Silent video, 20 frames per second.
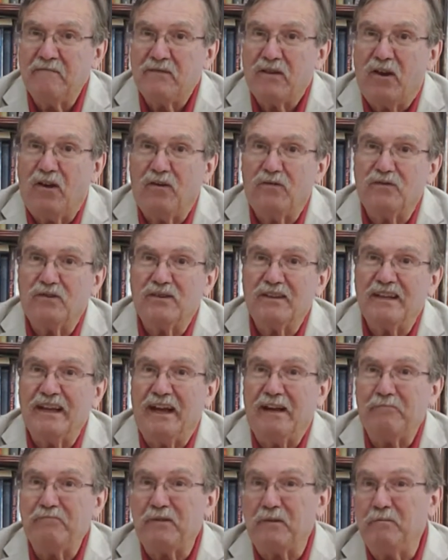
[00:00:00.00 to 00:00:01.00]
overly
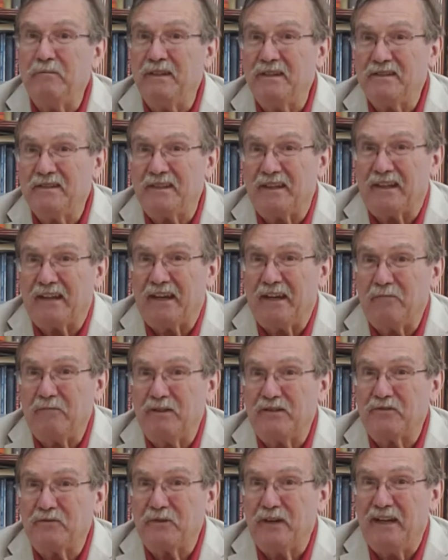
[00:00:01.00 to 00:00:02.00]
optimistic how
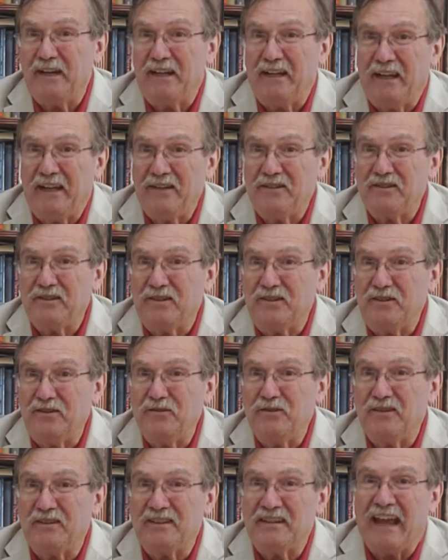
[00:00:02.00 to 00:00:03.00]
much radiation
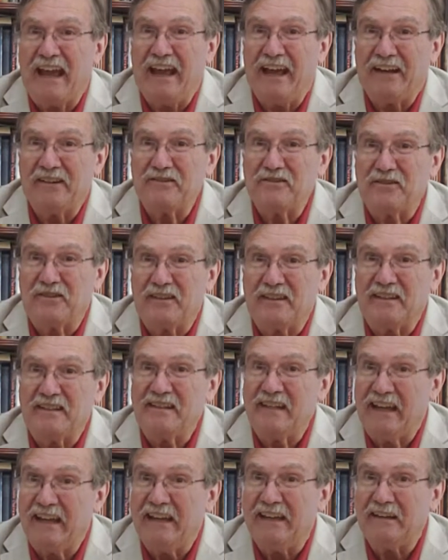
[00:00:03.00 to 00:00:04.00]
you could actually
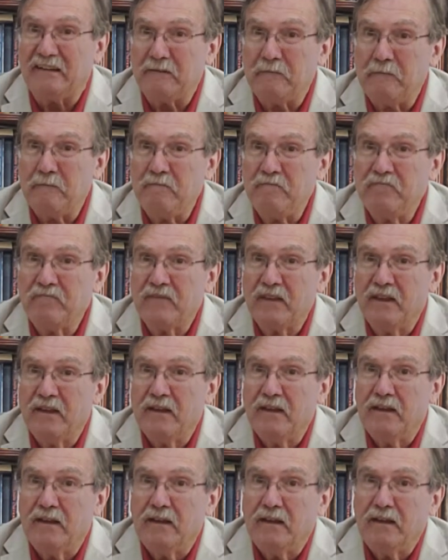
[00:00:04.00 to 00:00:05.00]
take.
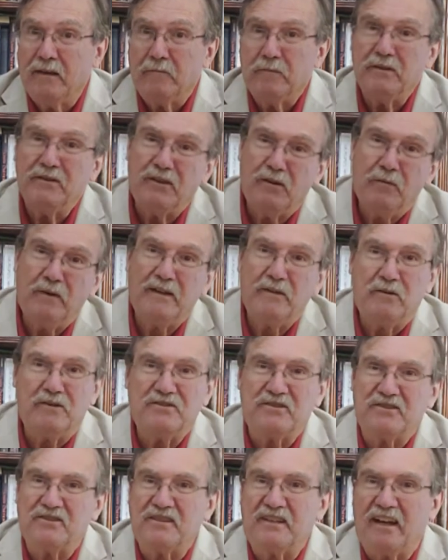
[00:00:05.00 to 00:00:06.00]
But nobody
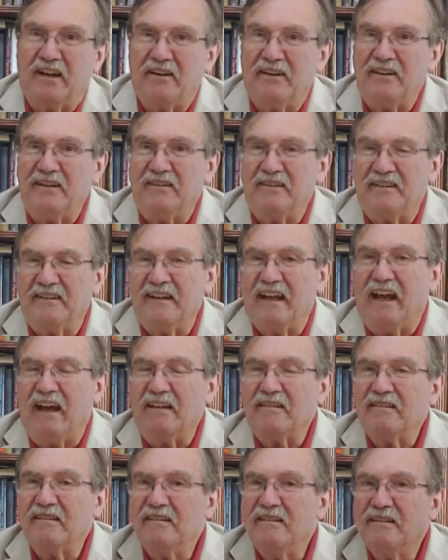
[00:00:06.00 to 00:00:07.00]
wants to scare you to
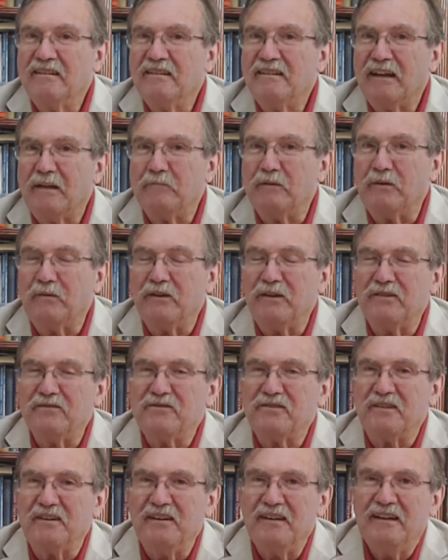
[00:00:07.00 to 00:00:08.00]
death. I mean, we
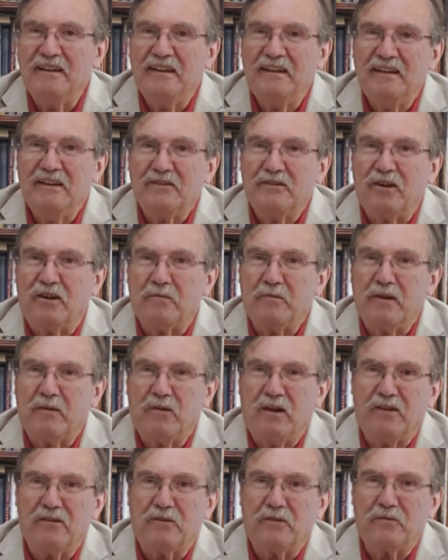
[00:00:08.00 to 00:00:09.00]
used to talk about,
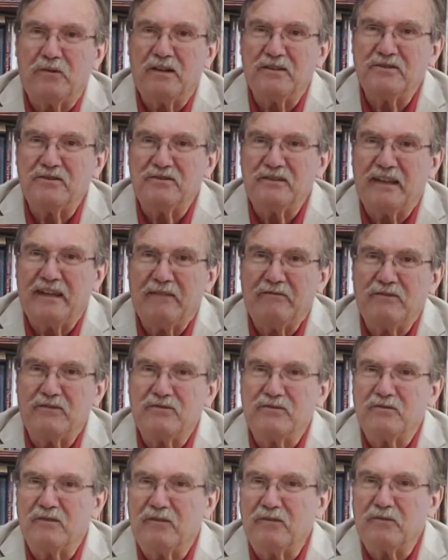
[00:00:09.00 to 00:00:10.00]
well, the Russians, they have
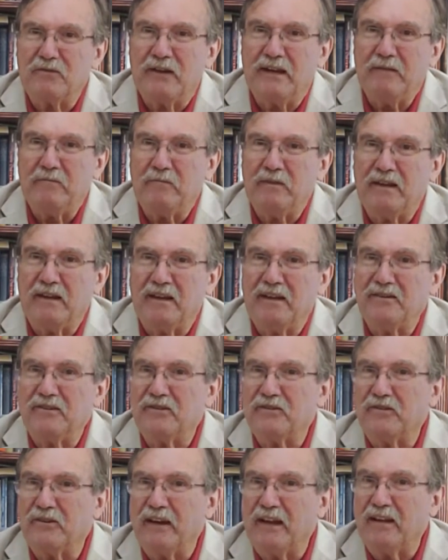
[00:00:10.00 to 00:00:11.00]
those great big
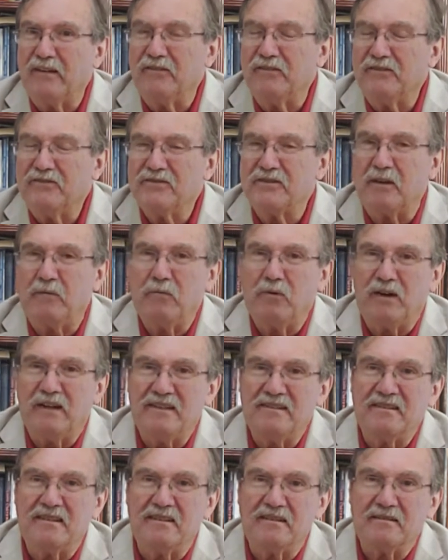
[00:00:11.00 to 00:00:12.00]
underground subway
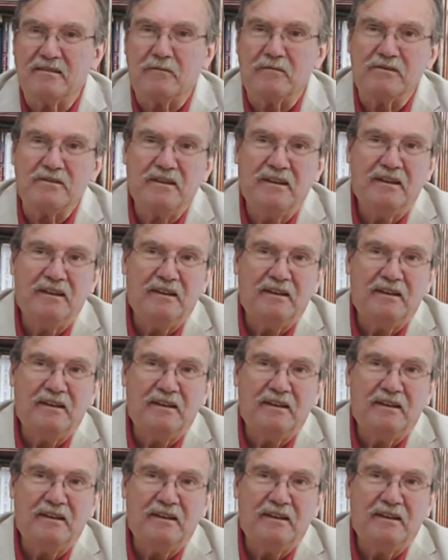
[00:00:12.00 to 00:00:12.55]
systems.